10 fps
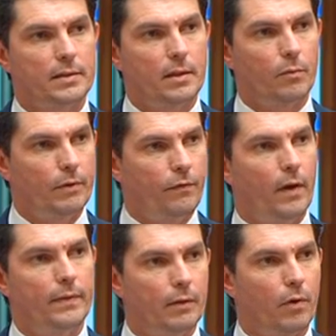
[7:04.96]
is that we
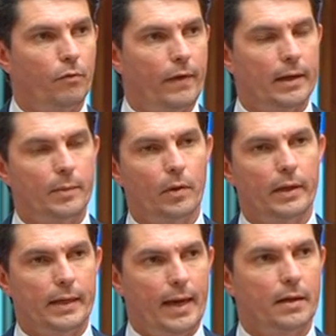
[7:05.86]
find their role valuable
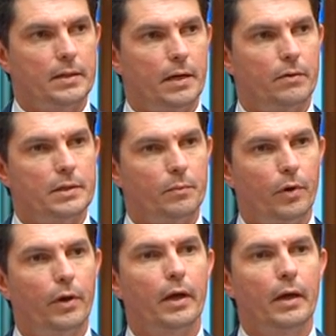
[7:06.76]
in counter-terrorism
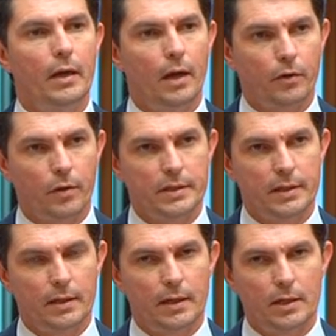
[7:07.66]
work across the
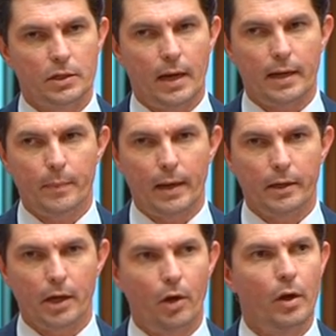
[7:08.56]
Indonesian
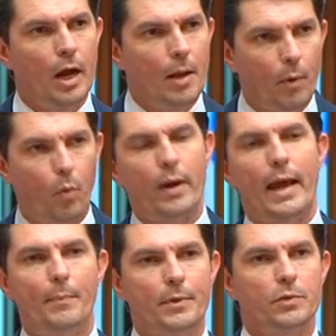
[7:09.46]
archipelago. But what
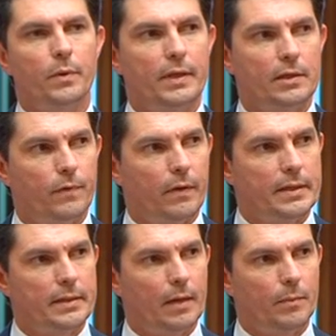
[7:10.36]
happens when these very
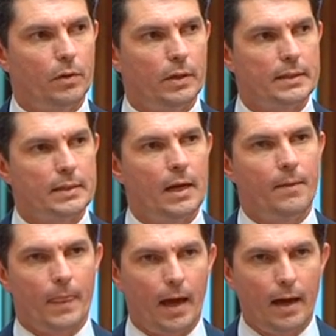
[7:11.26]
same units
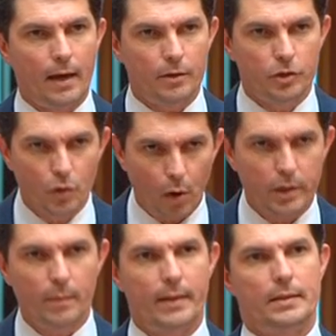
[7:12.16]
are
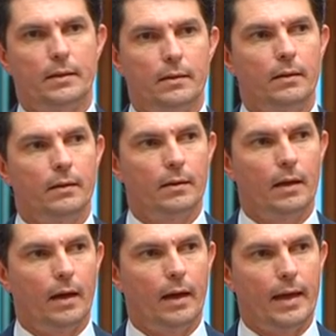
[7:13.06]
documented
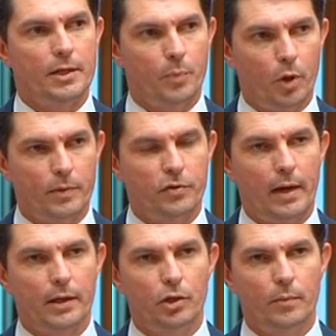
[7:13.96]
as
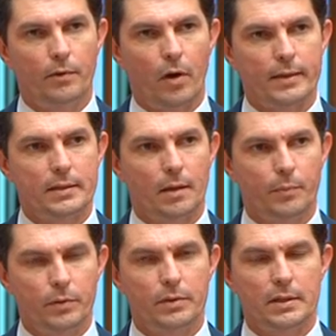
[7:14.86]
perpetrating human rights
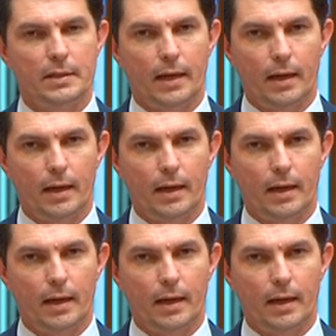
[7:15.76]
abuses,